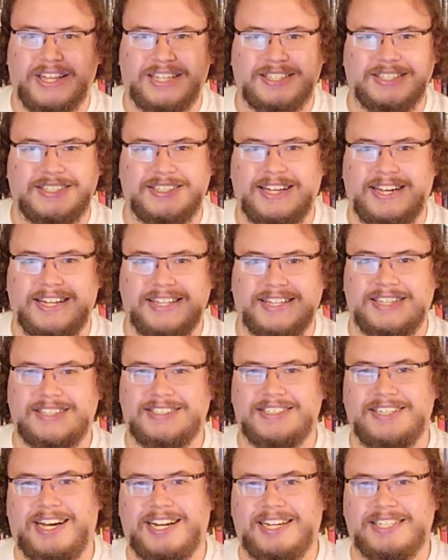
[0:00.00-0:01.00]
That's
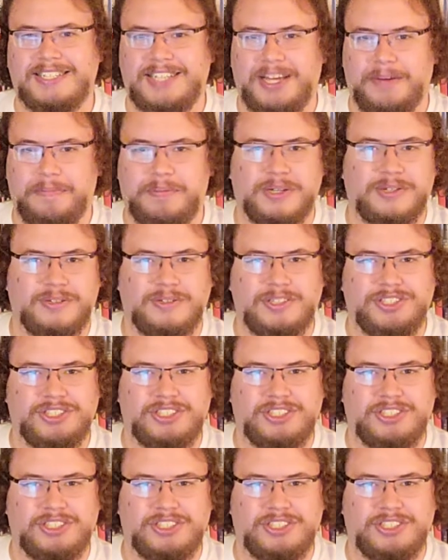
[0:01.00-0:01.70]
that's not a typical